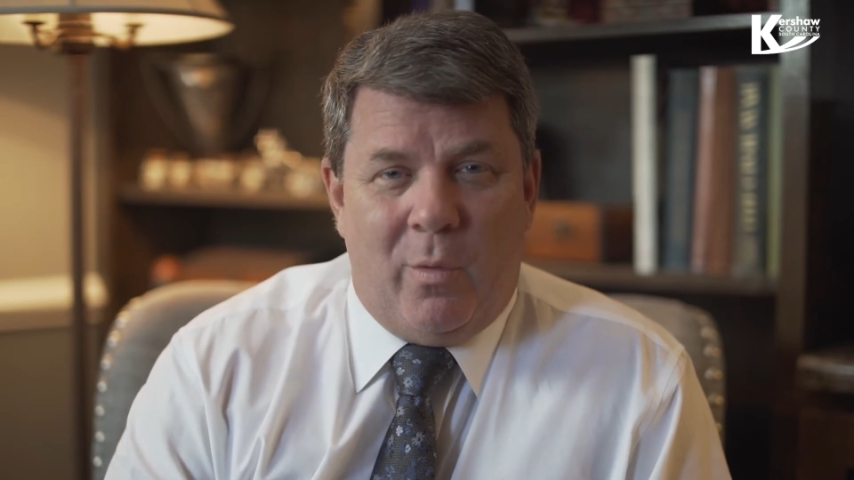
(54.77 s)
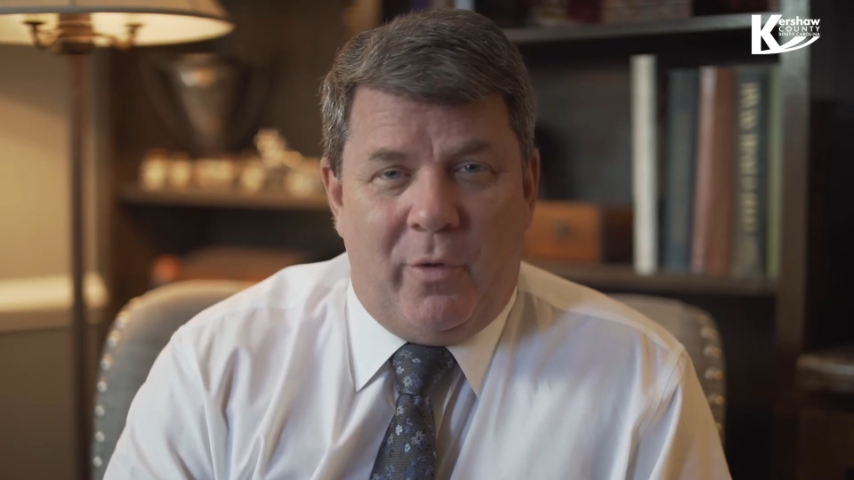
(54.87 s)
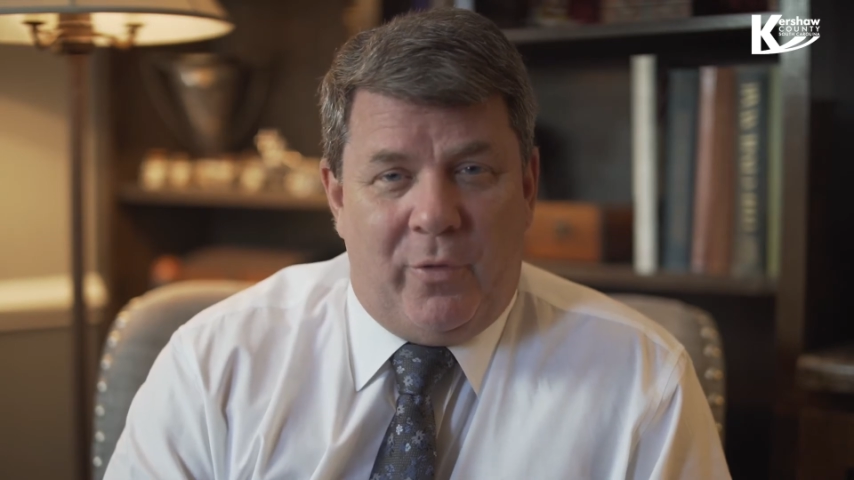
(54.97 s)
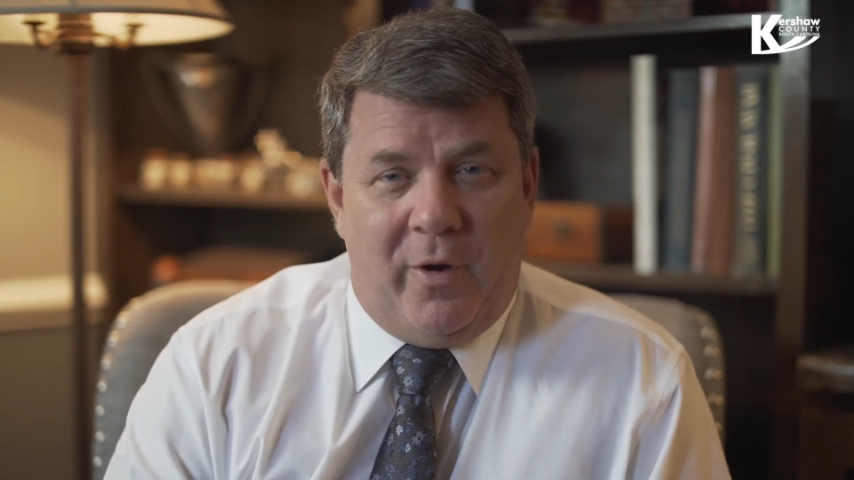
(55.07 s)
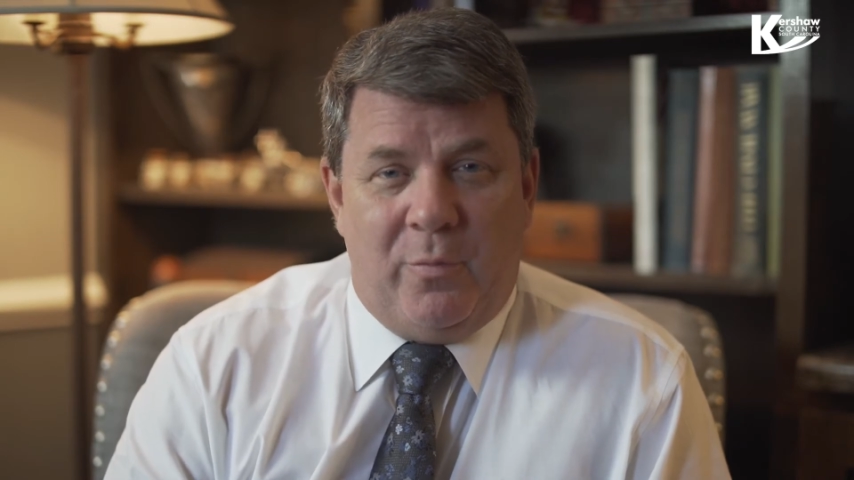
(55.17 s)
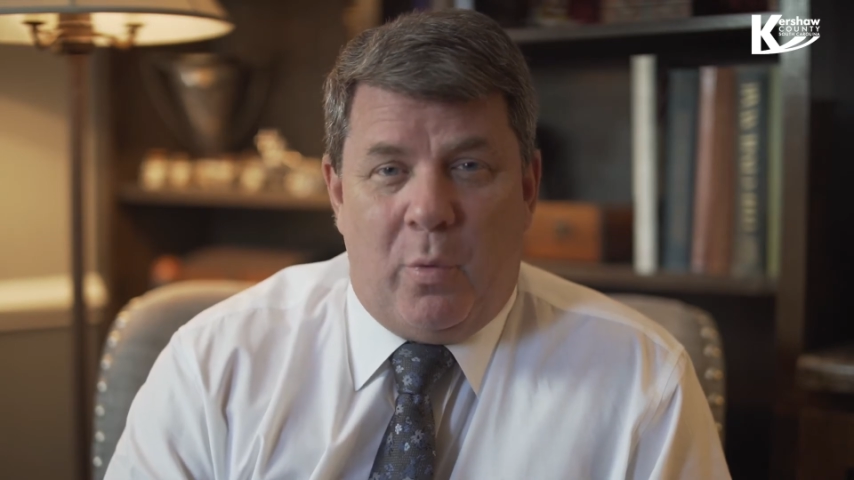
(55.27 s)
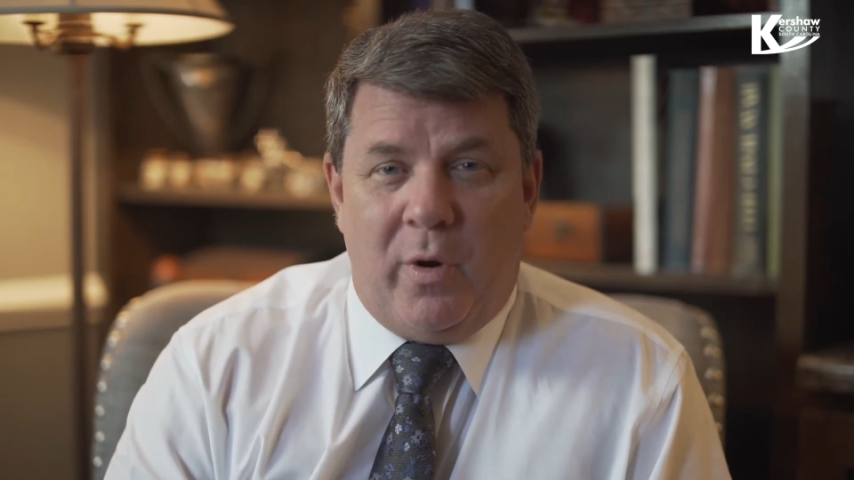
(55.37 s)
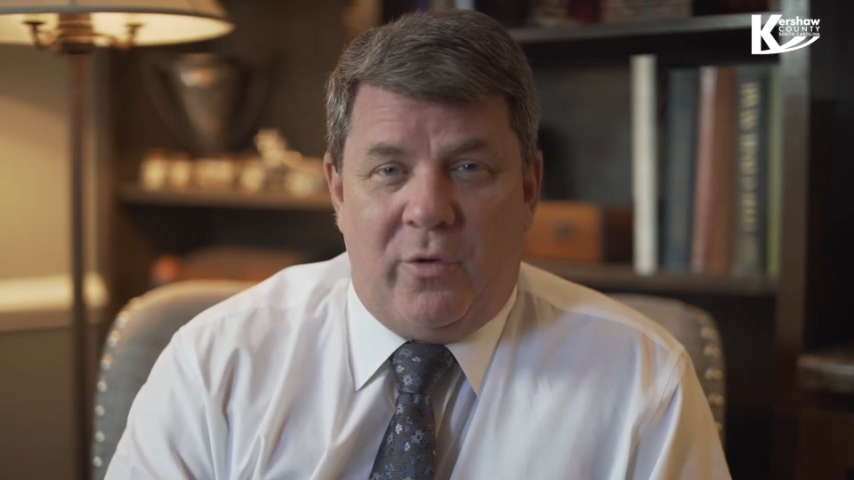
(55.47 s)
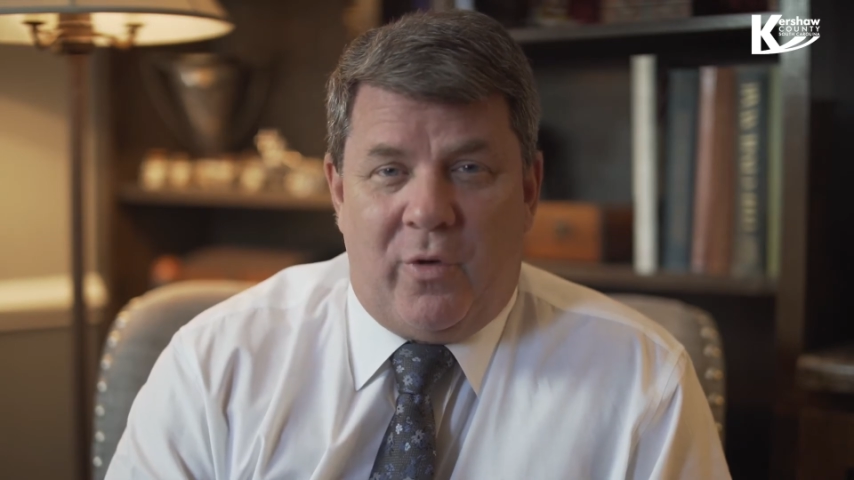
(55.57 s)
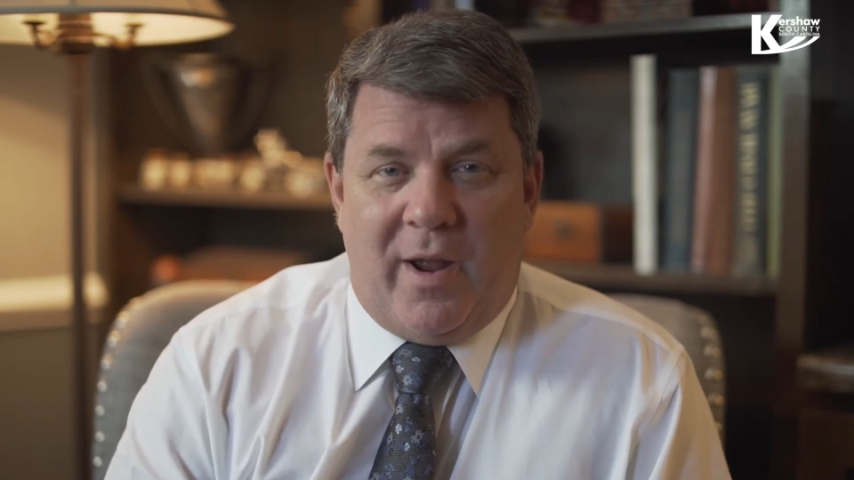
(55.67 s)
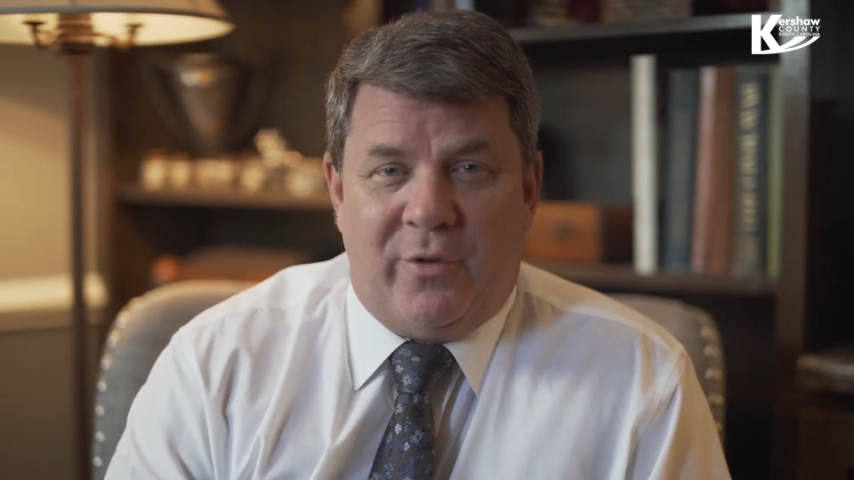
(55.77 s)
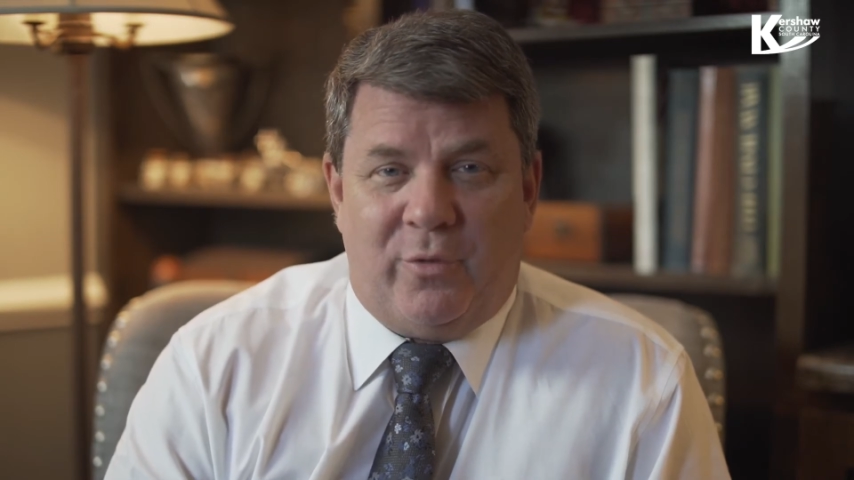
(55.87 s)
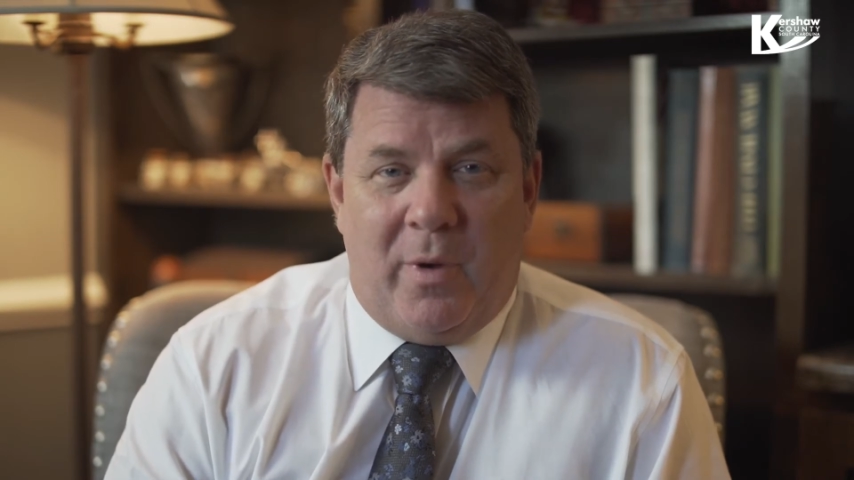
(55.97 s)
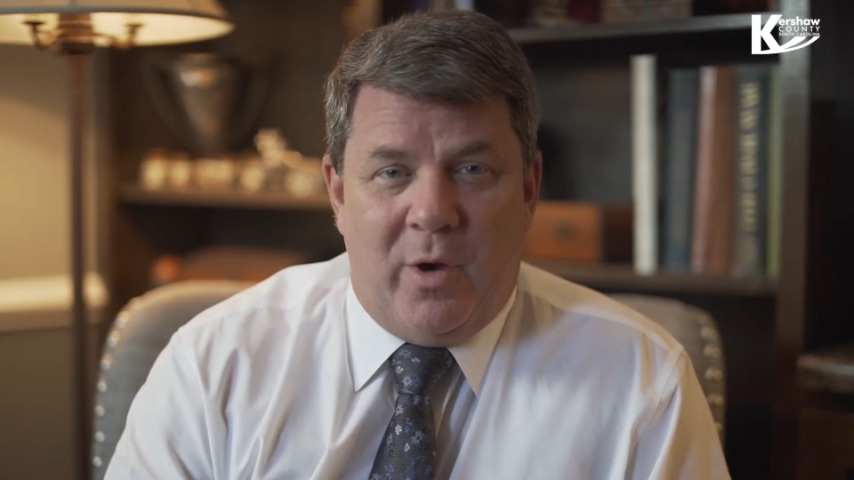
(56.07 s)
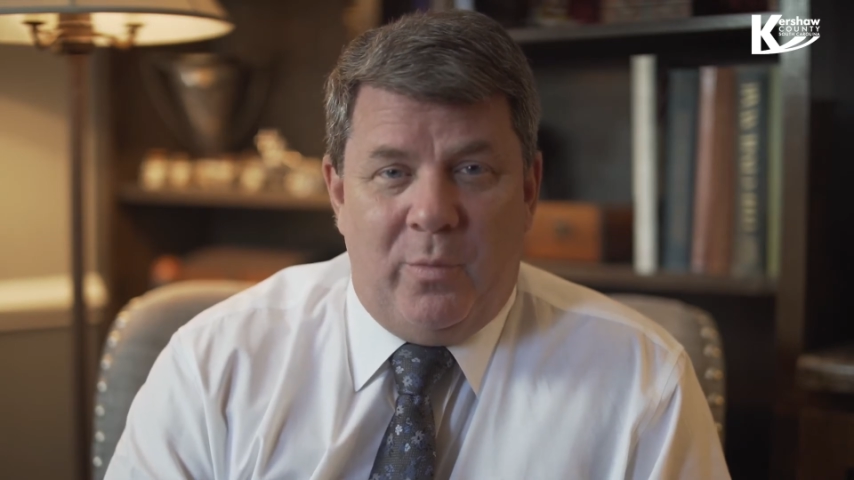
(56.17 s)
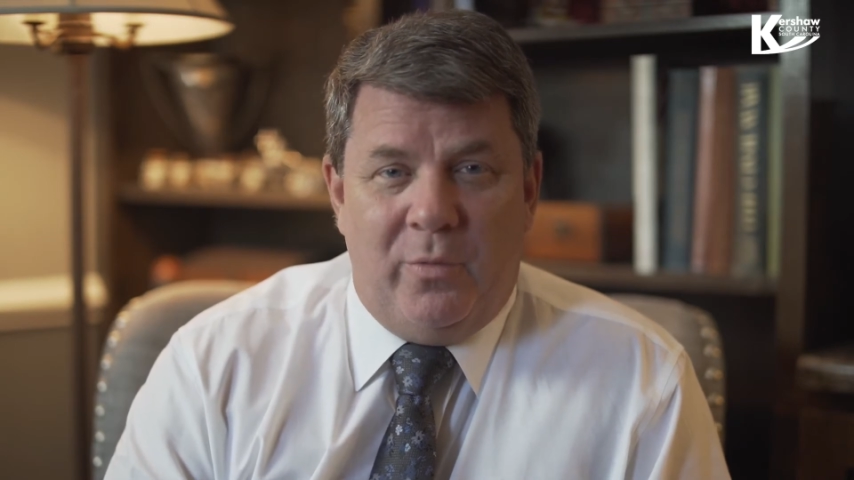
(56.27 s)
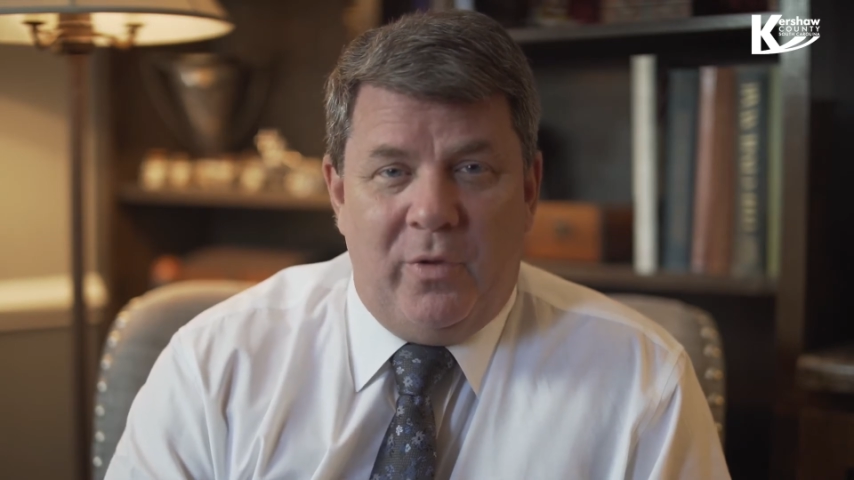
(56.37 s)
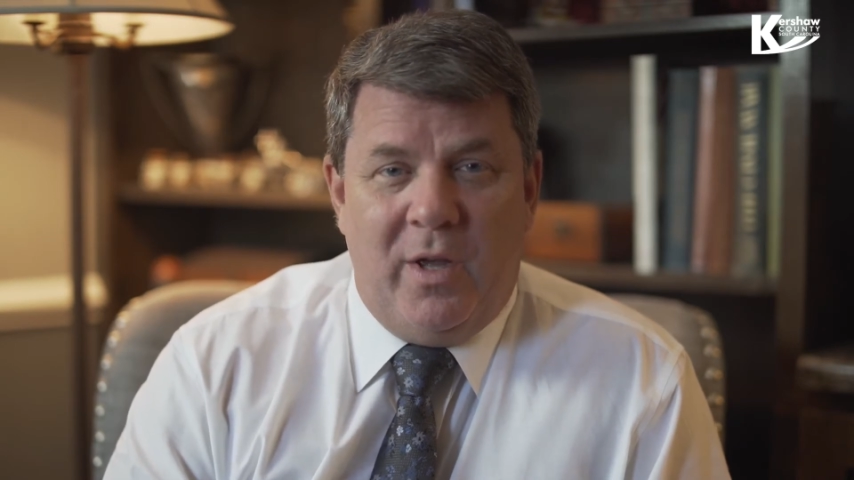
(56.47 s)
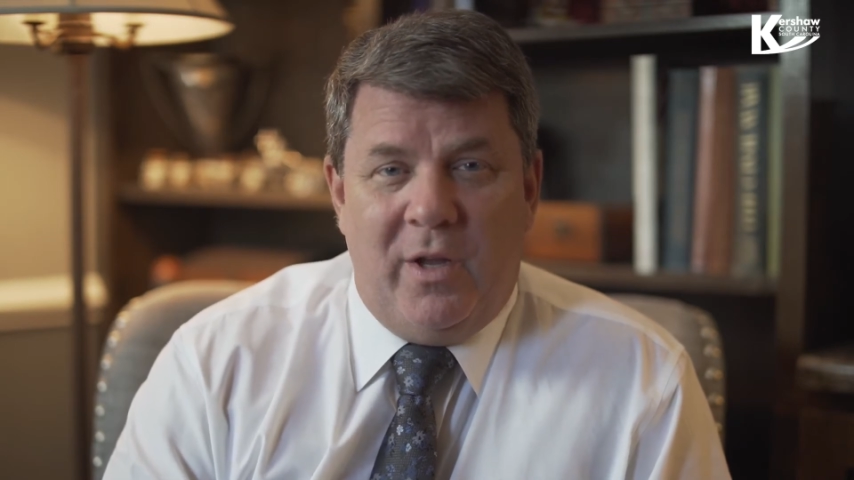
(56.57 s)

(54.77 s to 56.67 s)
while transporting trash from homes